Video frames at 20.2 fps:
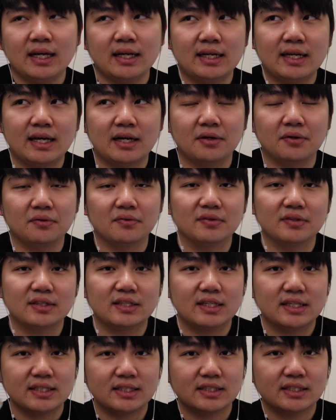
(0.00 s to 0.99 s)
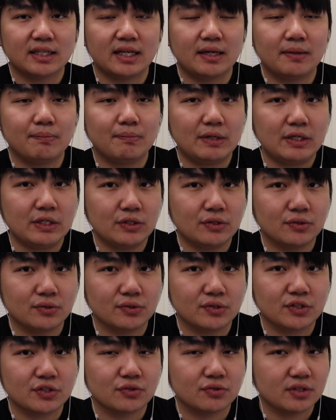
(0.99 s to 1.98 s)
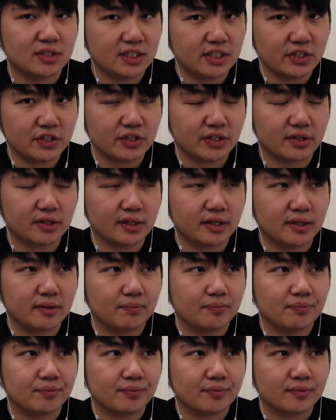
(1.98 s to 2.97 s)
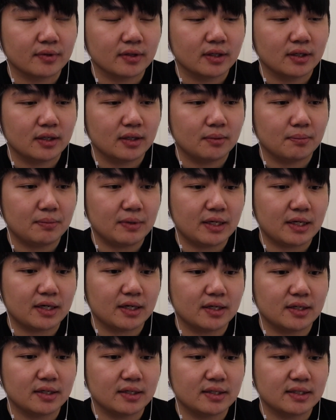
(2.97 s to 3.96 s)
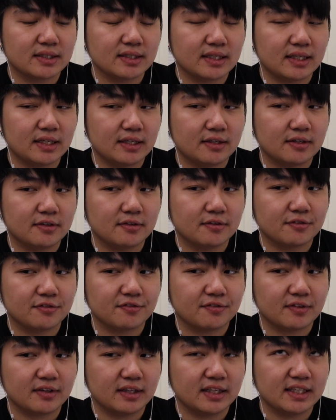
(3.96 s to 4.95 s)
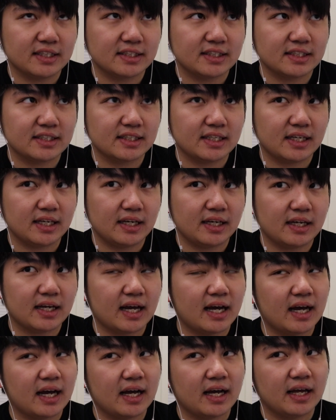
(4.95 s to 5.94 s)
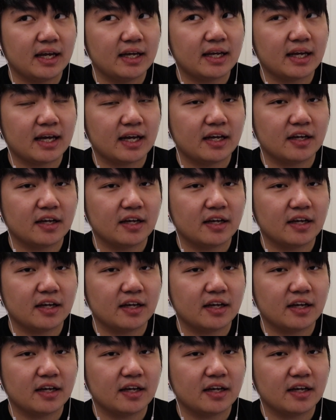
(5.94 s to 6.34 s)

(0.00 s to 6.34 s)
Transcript: Now, this can be used strategically, because if, let's say, if I